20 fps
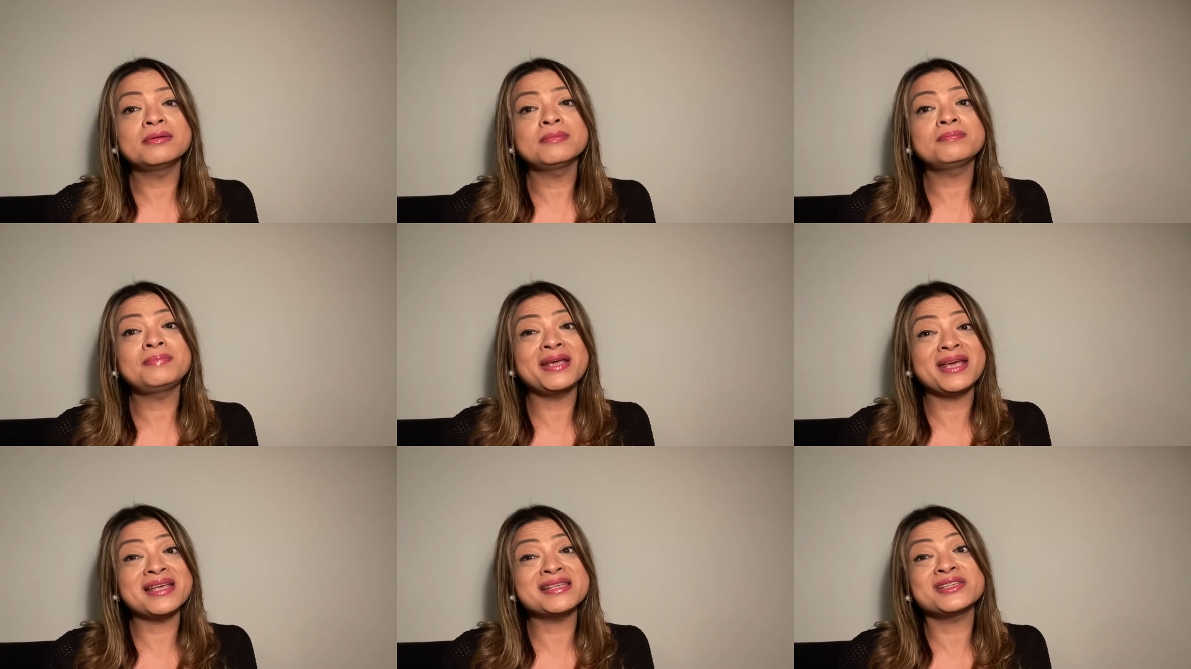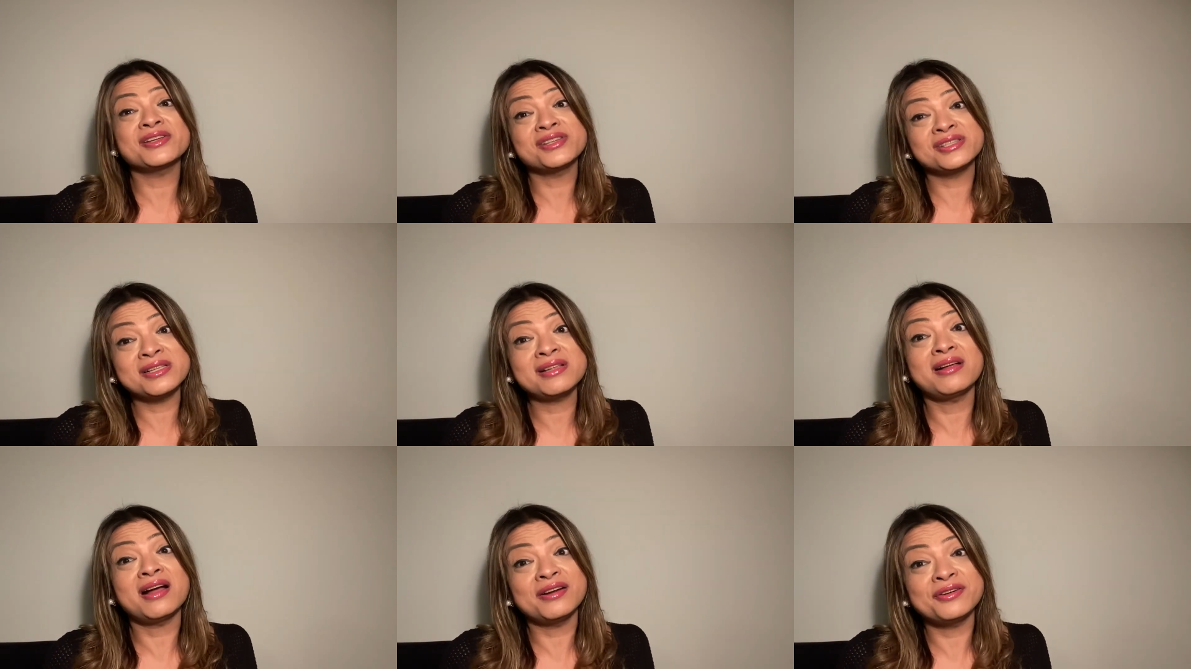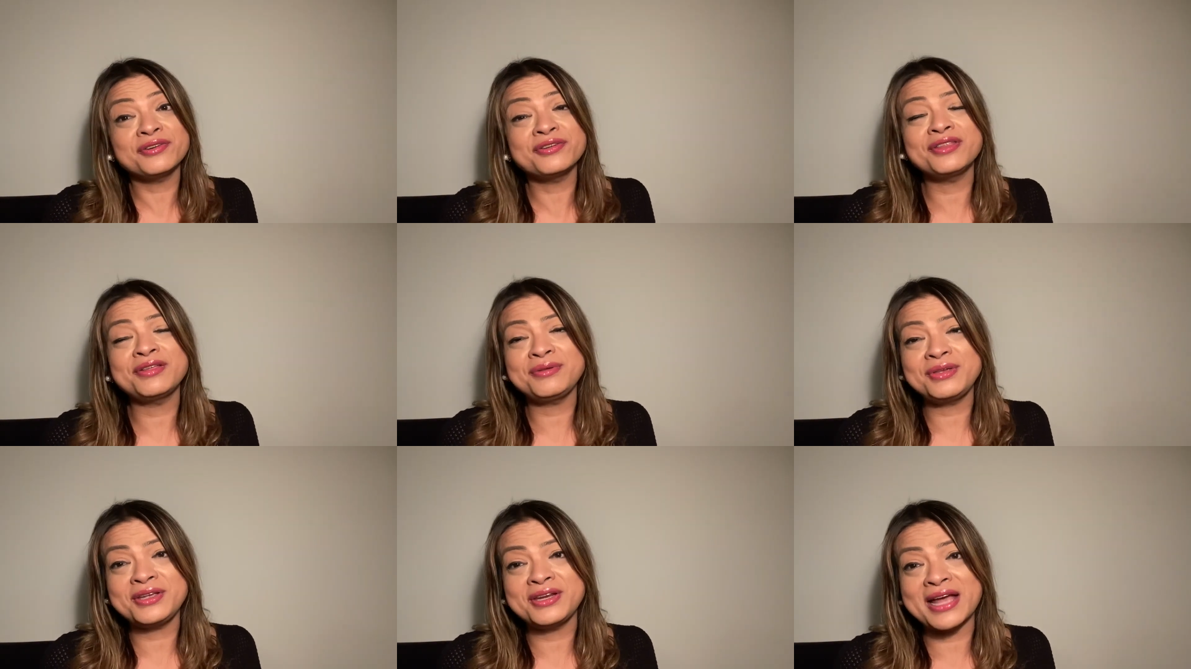because they're still under
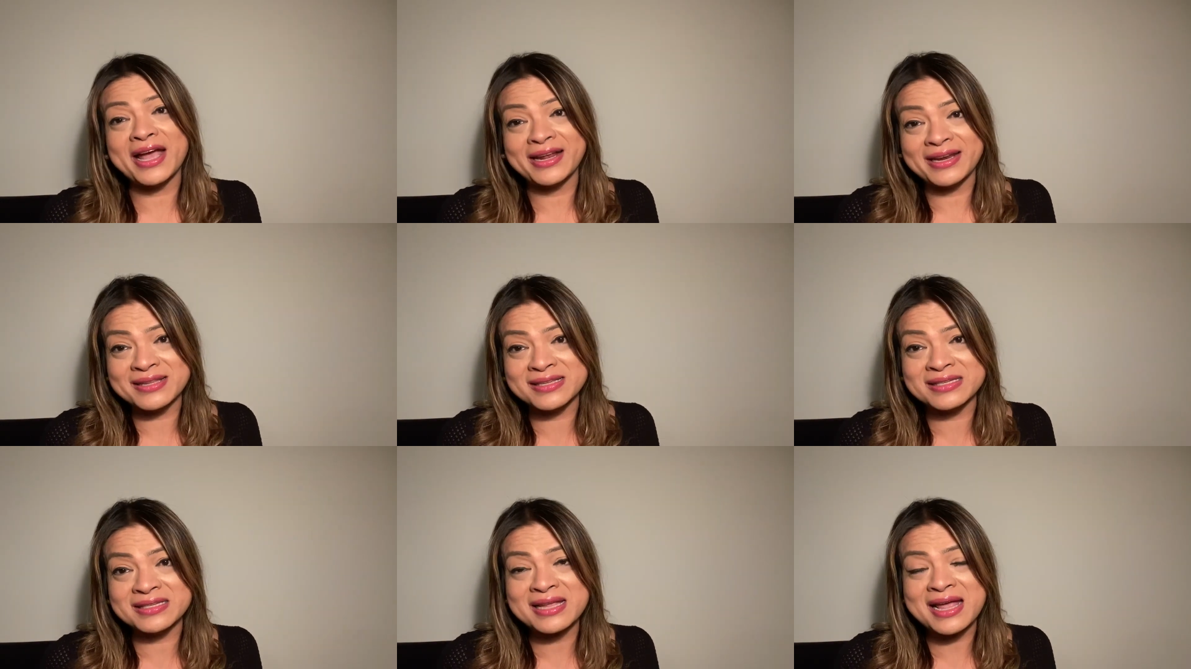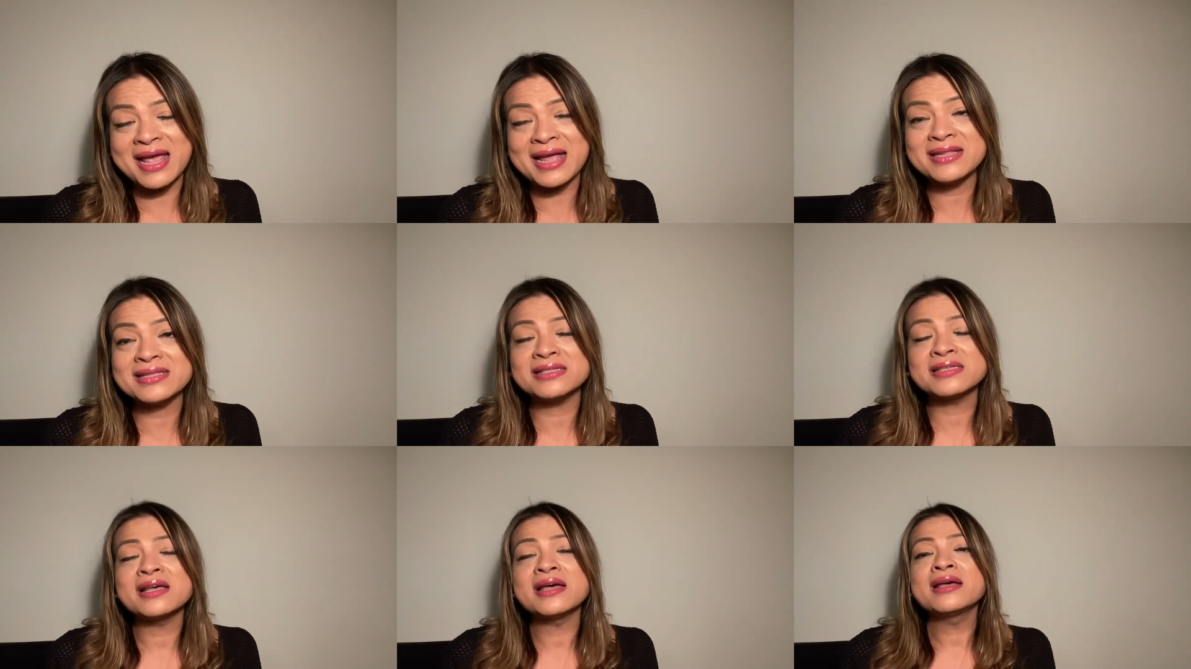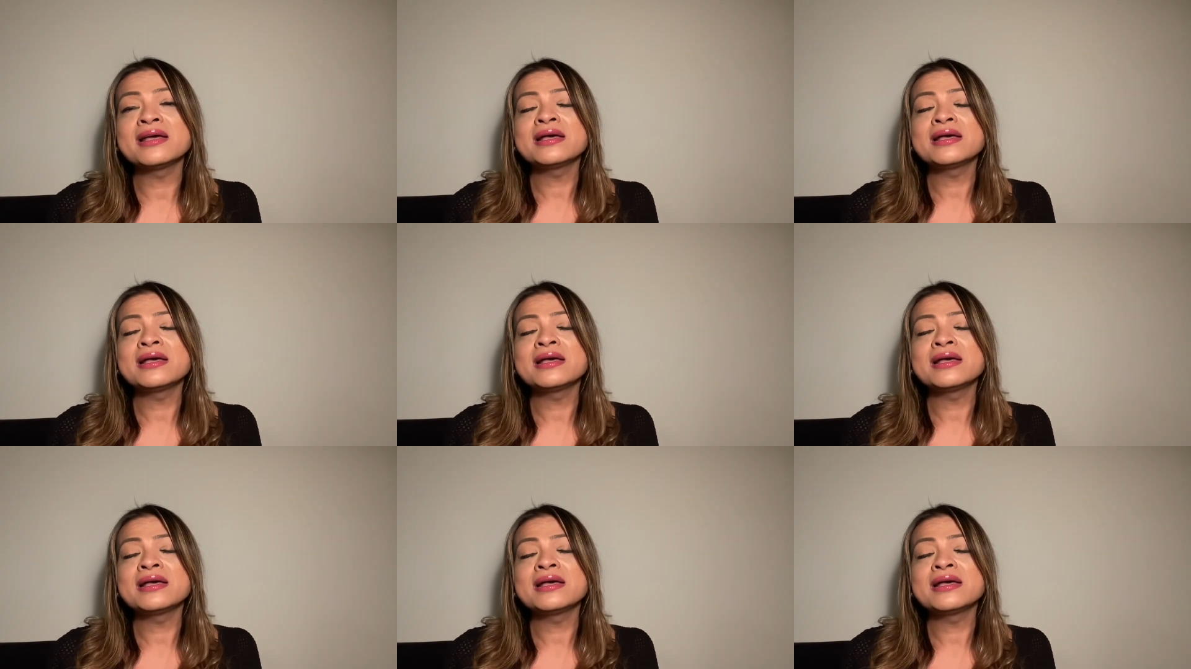the United States